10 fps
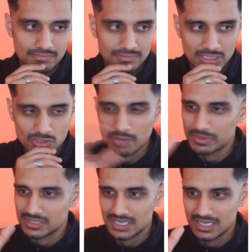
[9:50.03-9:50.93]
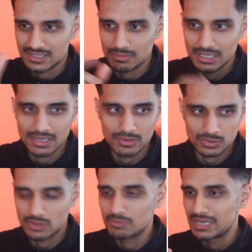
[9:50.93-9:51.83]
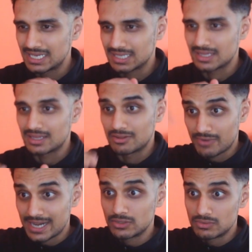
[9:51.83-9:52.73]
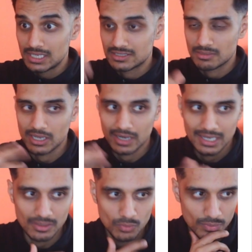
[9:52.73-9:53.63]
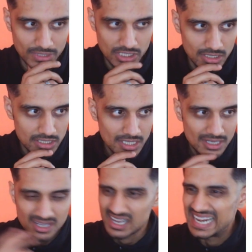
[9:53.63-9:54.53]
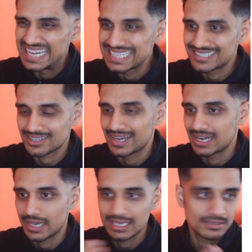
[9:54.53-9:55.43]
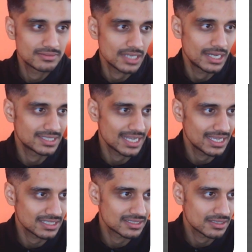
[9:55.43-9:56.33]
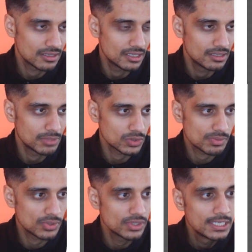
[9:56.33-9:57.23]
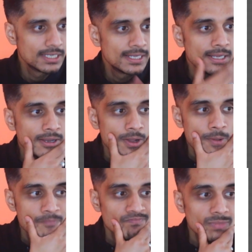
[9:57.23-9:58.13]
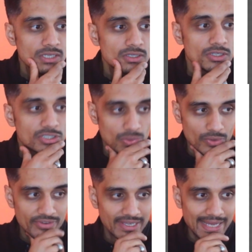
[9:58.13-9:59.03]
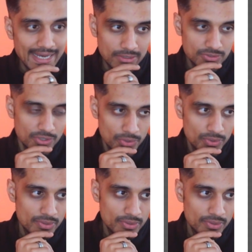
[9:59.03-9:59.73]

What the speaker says: discrepancy needs to be there as well, meaning that the value needs to be higher than what we charge. At least I like a 10x multiple. So we'll figure that out too.